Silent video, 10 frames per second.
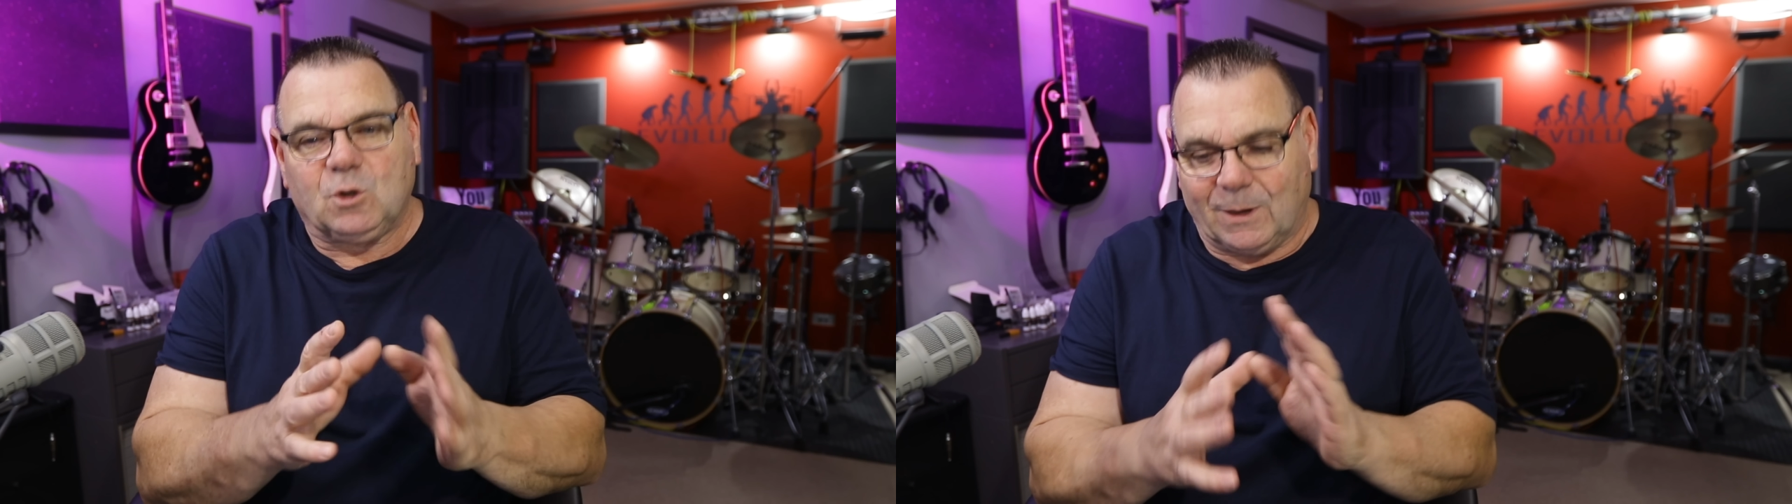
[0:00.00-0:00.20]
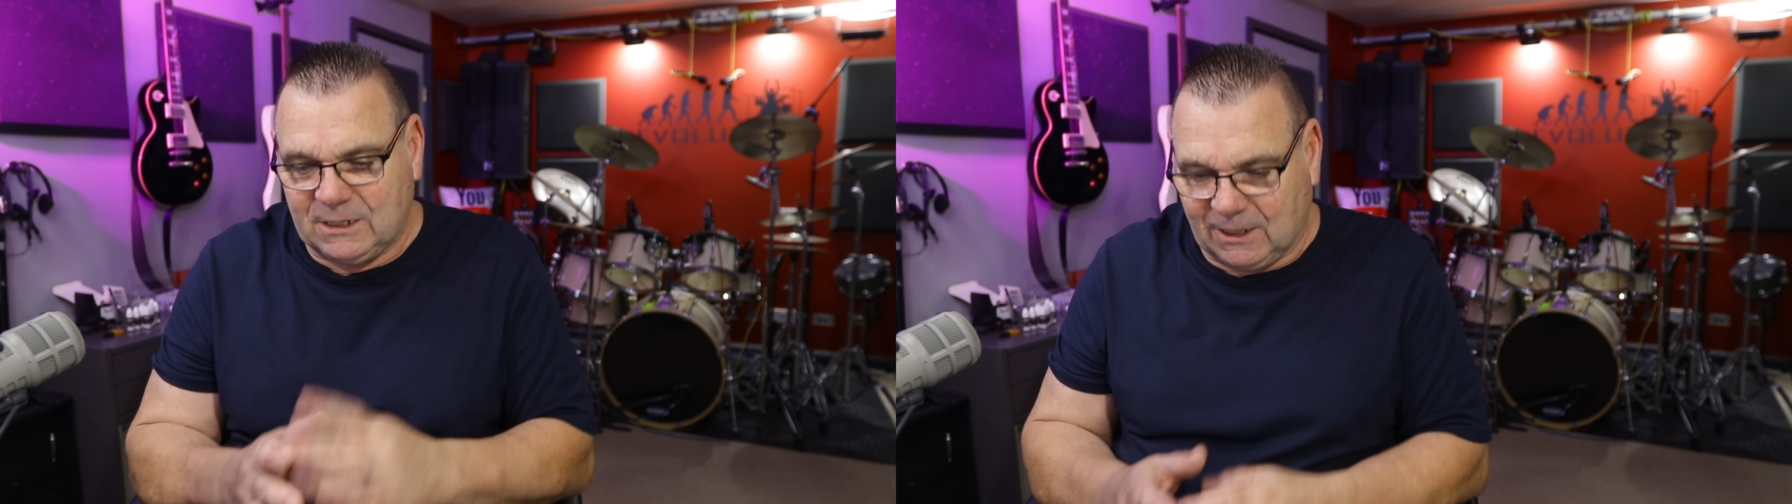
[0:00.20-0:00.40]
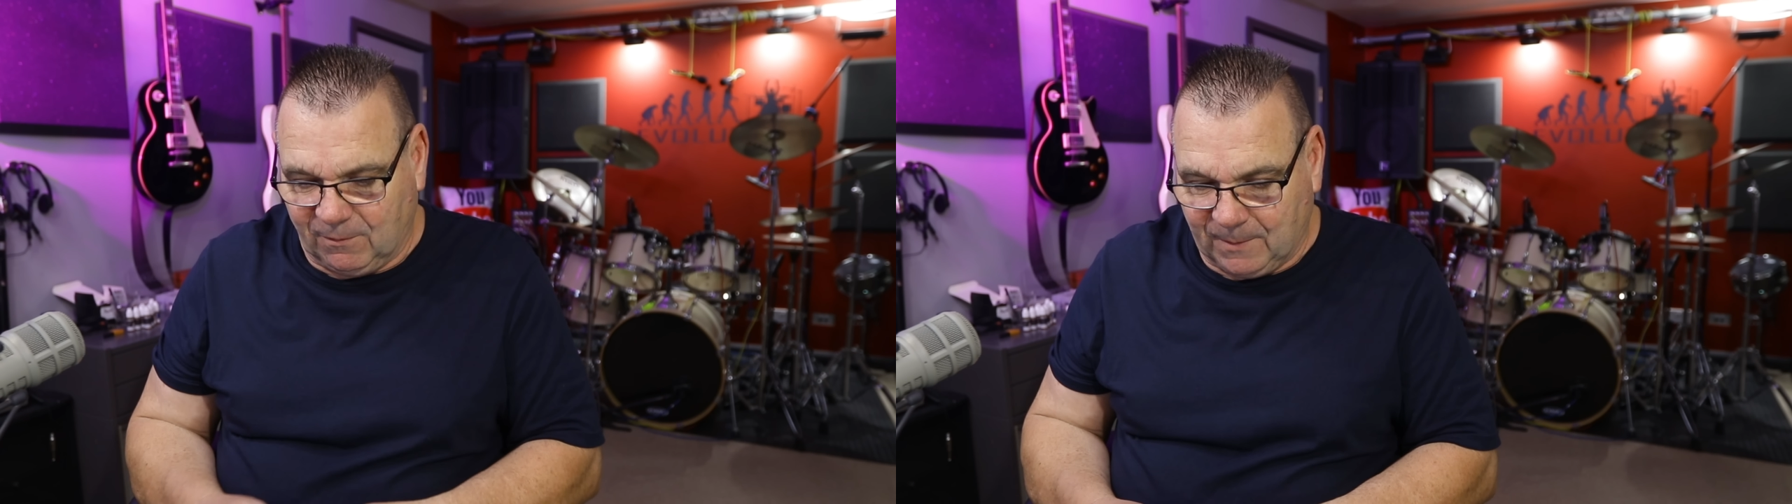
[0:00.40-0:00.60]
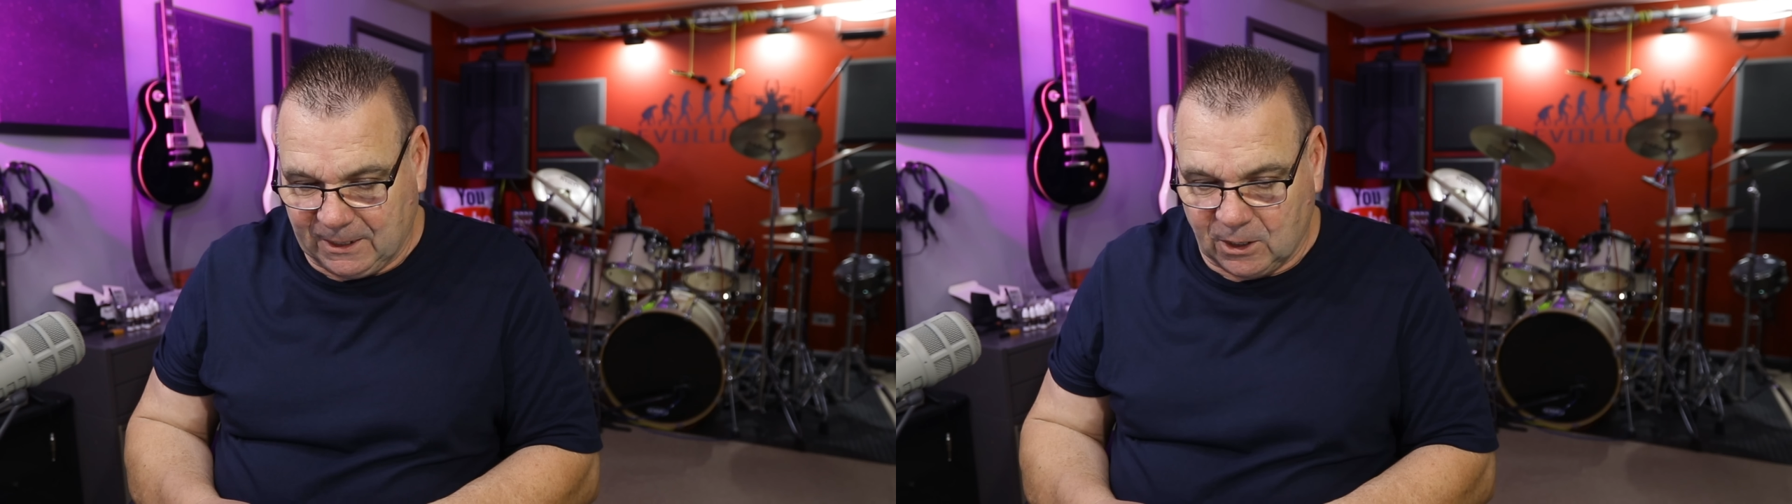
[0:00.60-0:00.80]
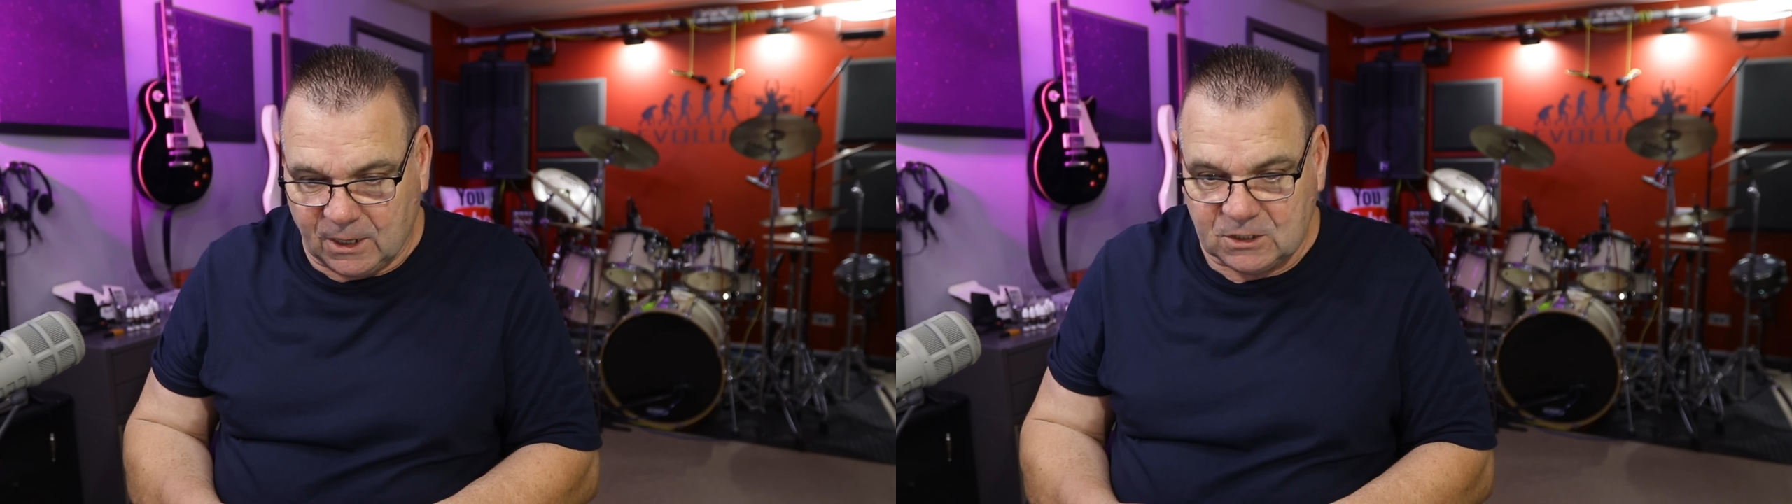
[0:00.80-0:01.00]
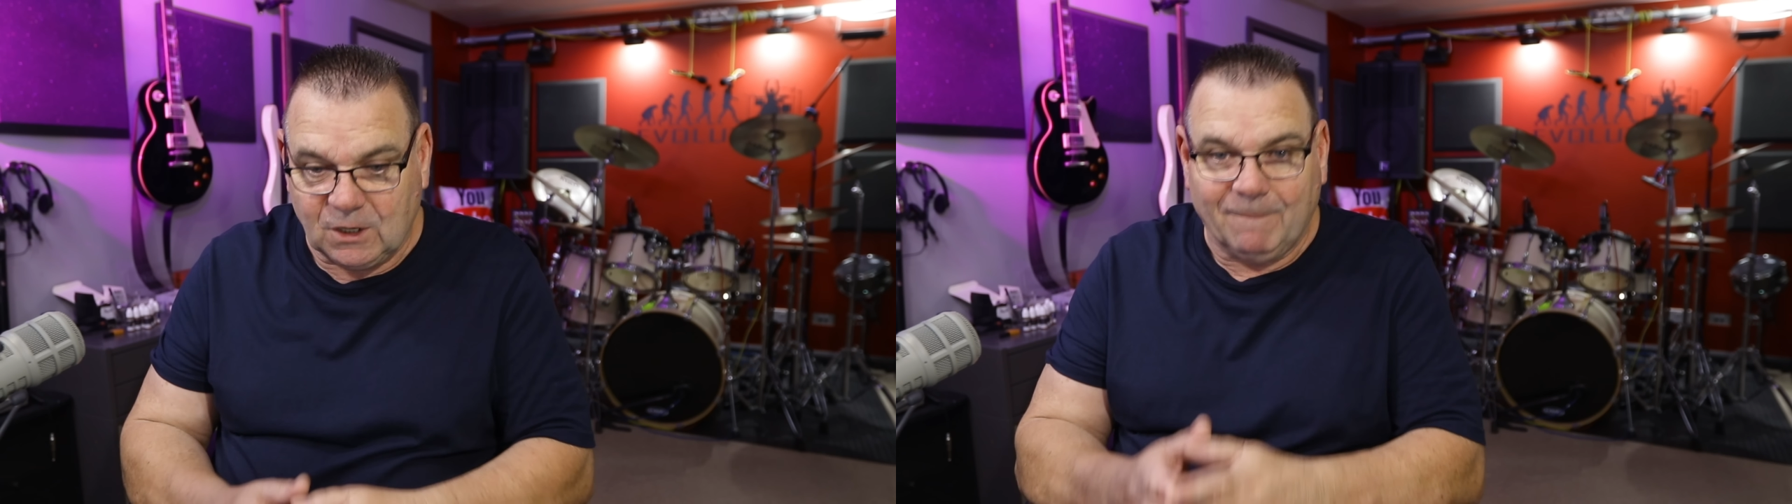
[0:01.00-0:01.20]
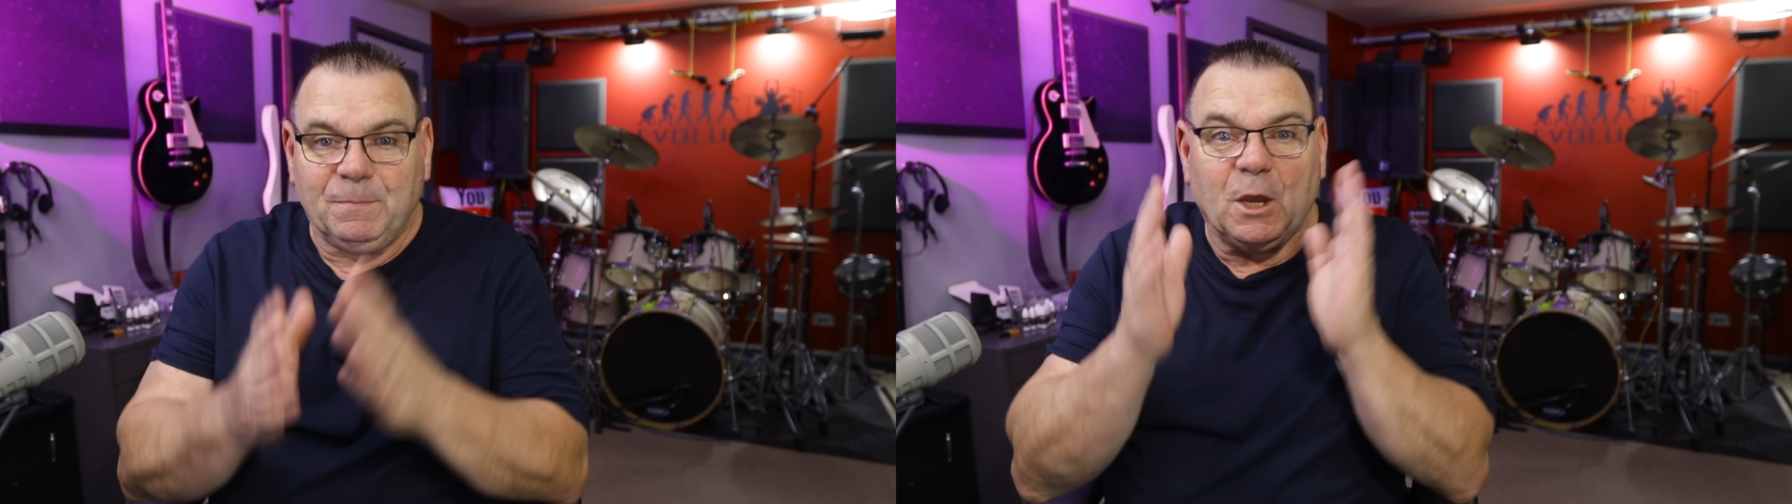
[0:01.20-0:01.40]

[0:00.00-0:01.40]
27 megahertz